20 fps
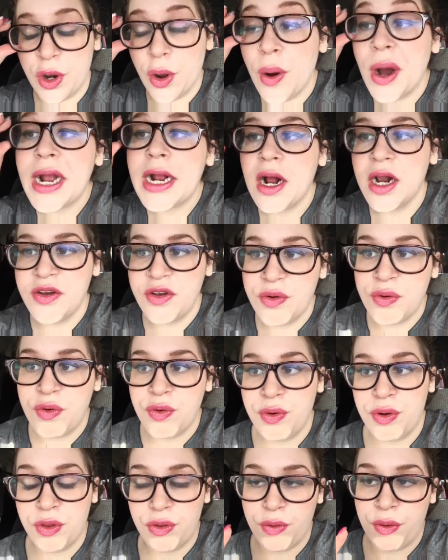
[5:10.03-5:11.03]
No, I got to a
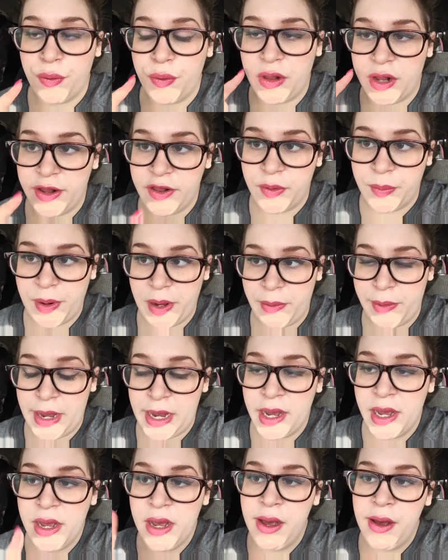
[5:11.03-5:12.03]
2 to 3 with the other
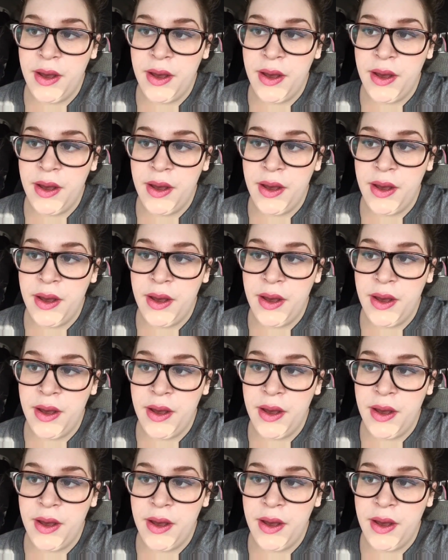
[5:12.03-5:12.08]
baby,